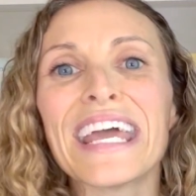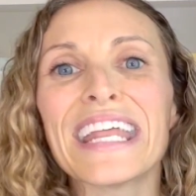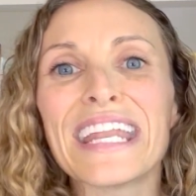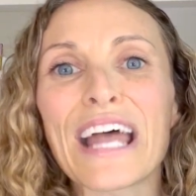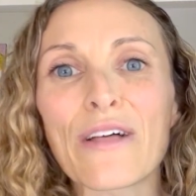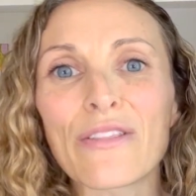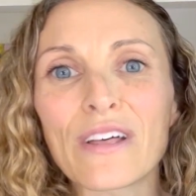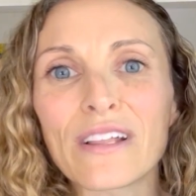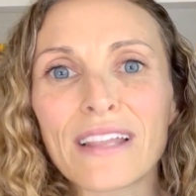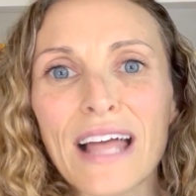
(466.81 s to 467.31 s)

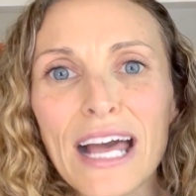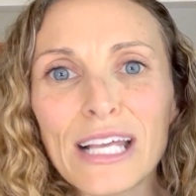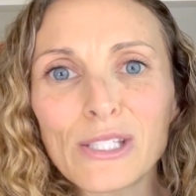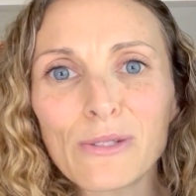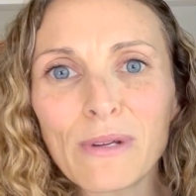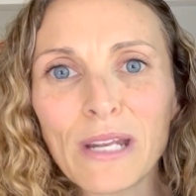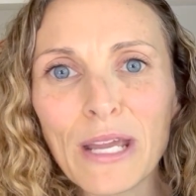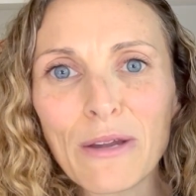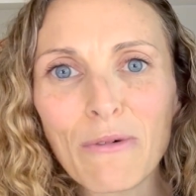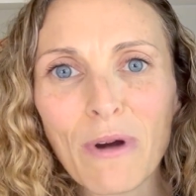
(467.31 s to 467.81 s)
Now, the last
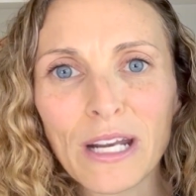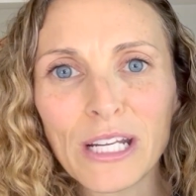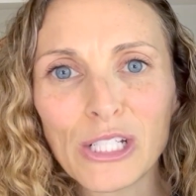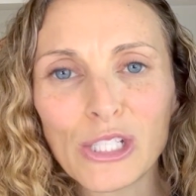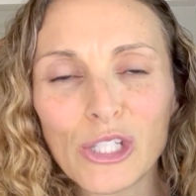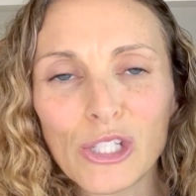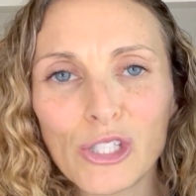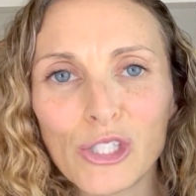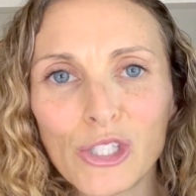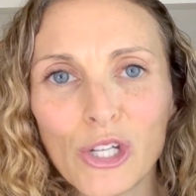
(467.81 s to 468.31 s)
one I wanted
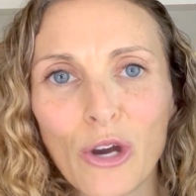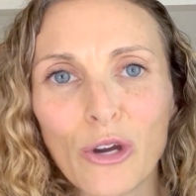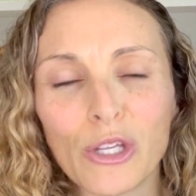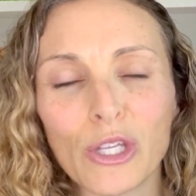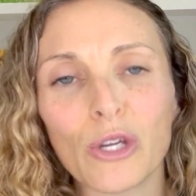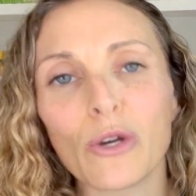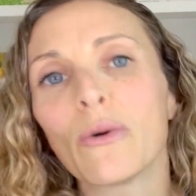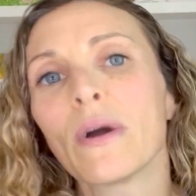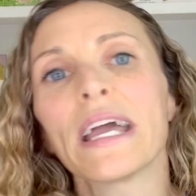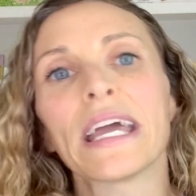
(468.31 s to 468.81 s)
to show you,